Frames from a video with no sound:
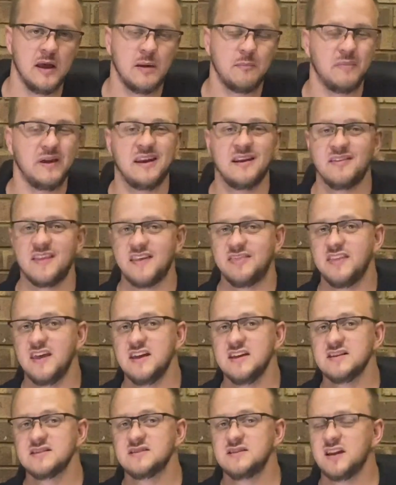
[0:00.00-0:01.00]
meaning that there
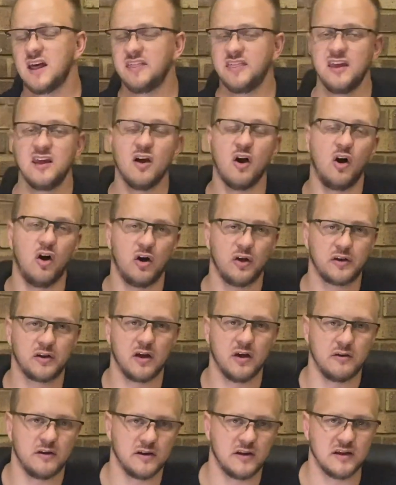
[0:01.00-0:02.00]
is nothing hard
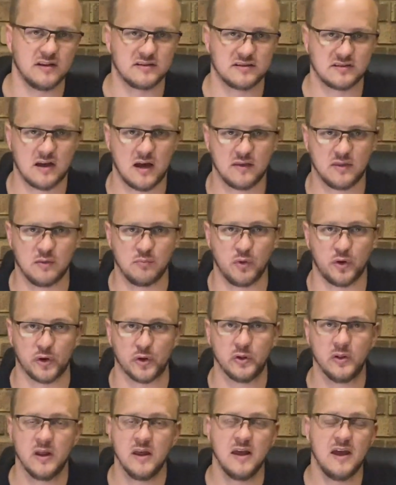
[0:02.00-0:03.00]
coded inside the
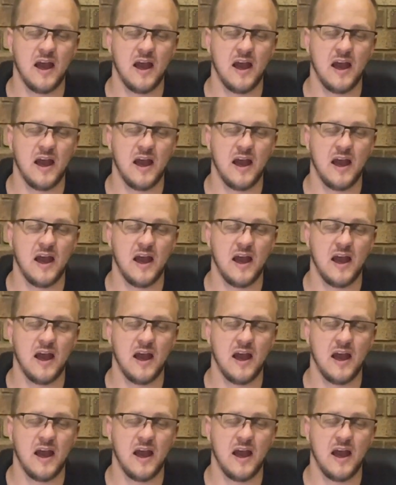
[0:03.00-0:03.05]
model